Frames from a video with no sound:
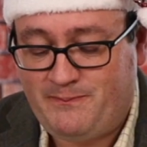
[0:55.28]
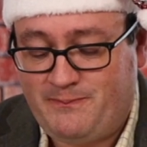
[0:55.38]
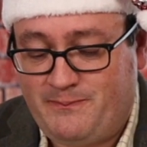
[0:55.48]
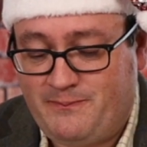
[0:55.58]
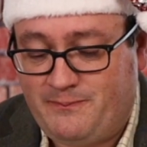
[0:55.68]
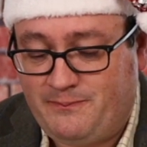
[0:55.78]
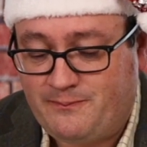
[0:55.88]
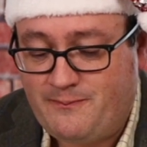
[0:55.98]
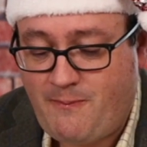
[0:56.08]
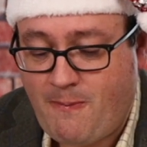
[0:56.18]

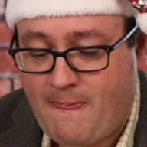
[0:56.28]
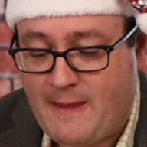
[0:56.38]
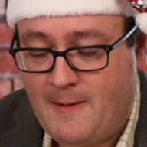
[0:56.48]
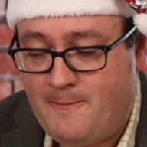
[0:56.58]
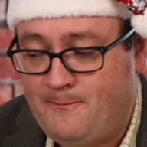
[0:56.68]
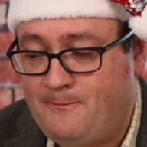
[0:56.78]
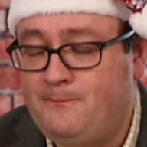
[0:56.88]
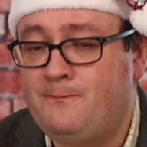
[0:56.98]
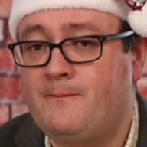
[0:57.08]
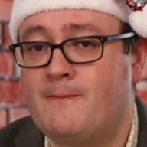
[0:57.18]

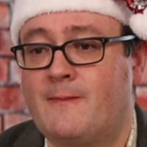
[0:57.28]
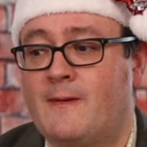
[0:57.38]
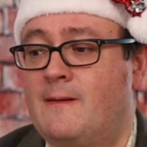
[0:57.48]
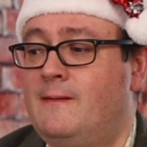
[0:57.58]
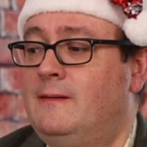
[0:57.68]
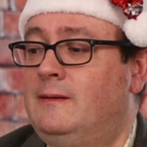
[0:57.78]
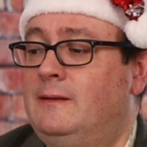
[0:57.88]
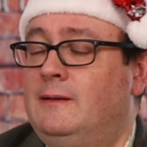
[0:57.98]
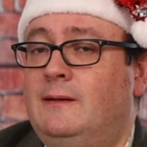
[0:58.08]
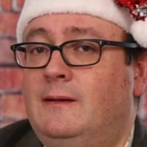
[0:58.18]

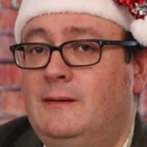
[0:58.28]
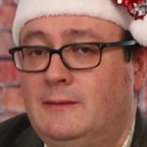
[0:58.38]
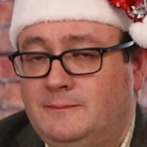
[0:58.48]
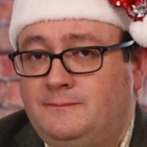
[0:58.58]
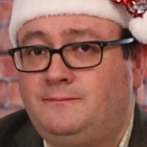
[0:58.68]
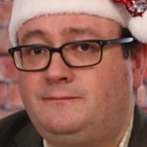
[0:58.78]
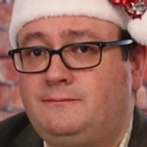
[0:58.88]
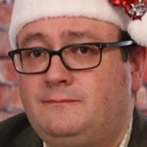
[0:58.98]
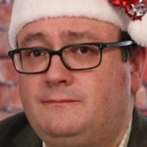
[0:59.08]
(silent)